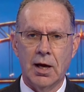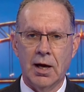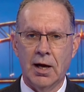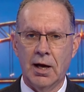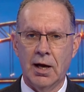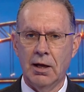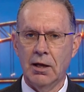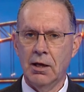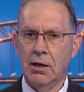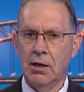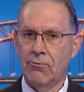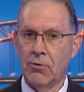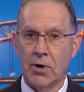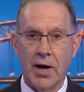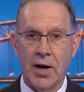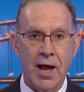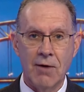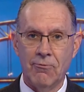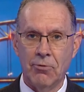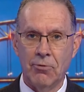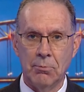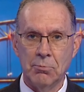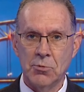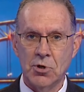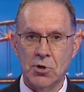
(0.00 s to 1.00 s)
even have
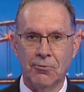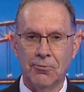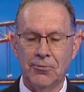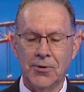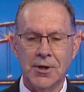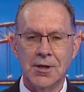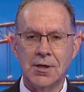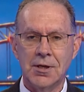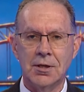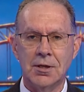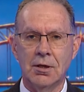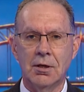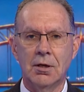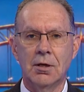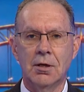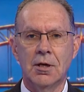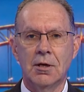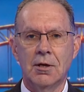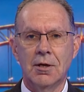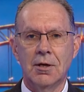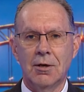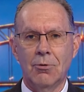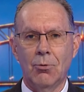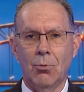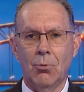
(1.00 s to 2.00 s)
them defeated.
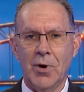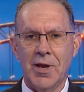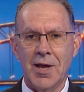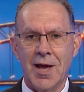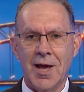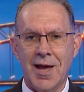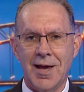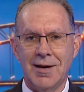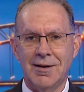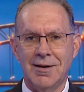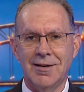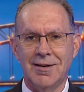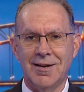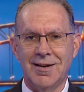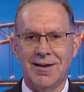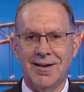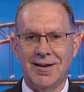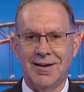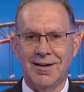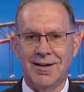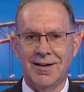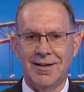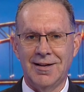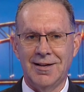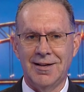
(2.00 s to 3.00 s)
We had
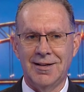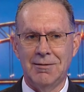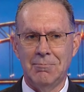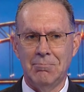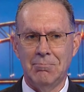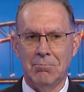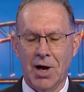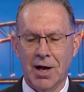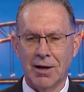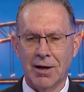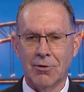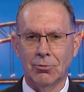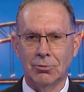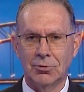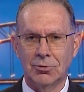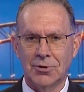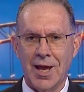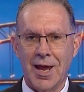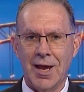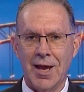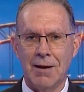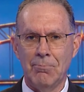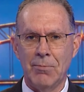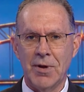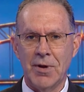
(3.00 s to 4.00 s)
Michael
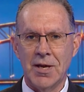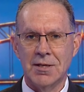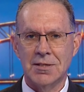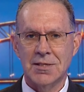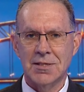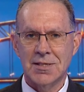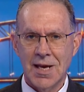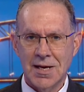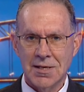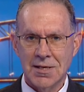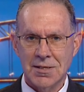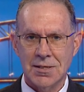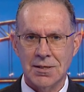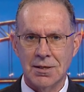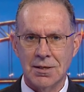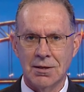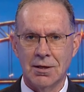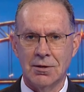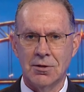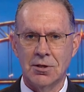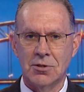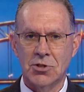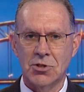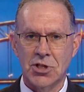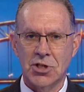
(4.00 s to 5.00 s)
Danby censored
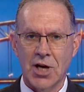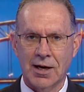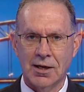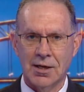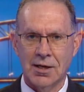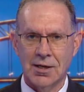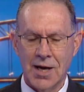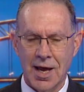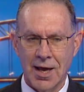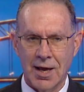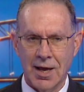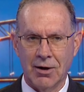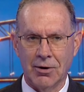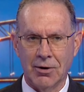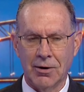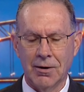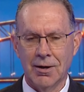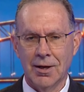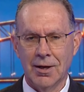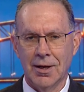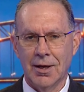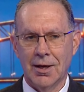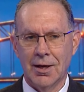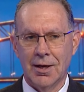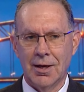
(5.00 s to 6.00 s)
and shut down.
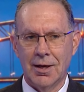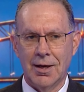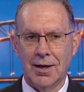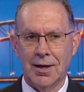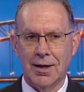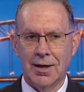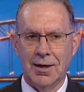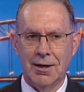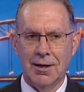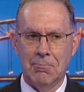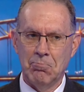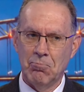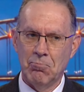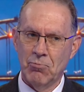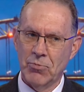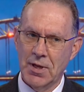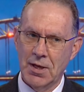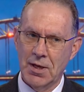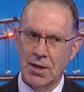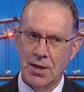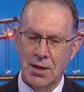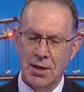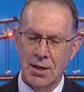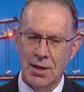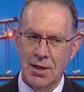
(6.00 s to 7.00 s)

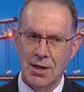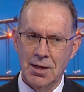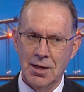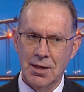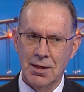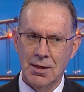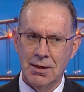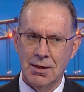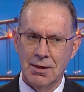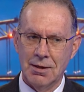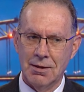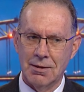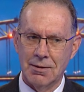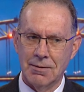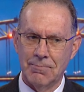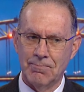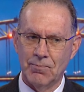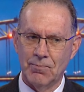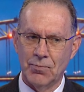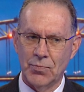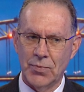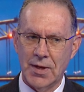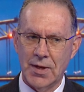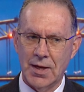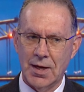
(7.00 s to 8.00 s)
He
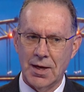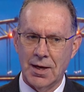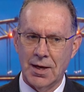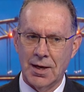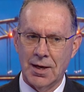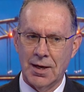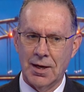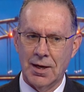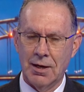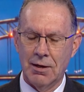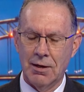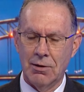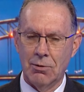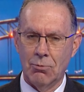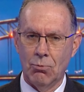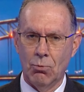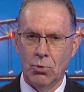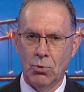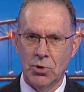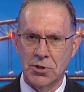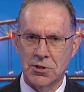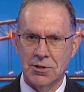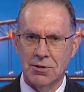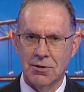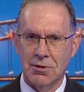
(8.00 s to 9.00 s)

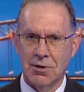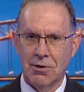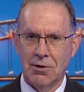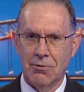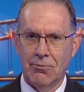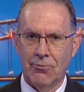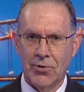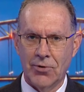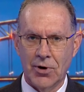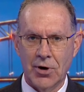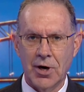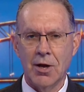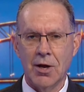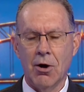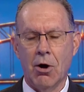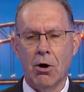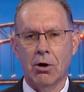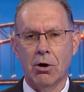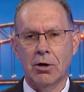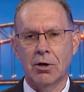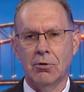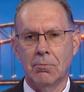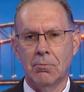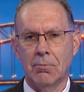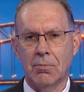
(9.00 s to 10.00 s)
was very
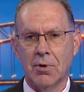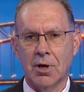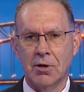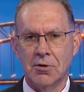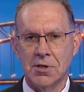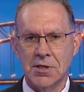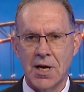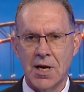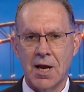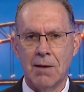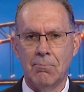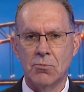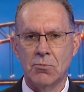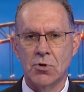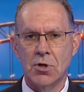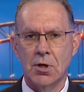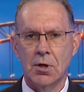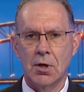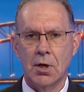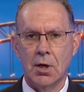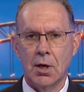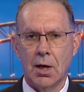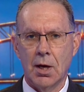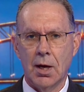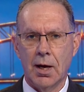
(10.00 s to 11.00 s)
hot and condemned
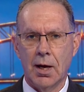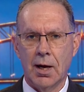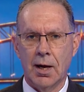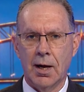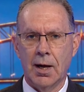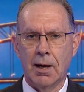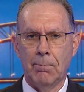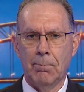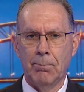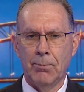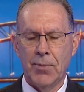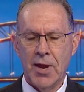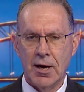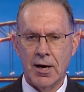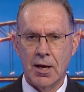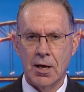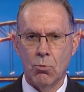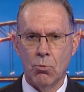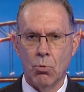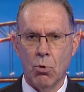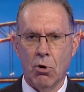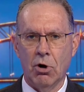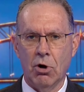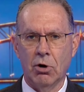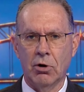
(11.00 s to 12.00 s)
Penny
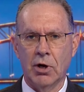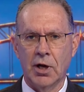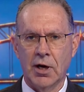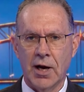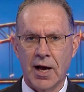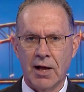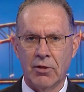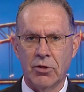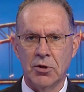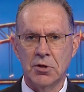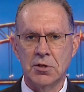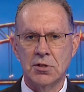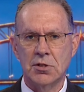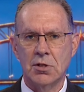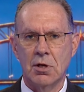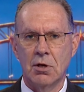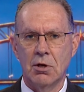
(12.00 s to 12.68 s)
Wong and others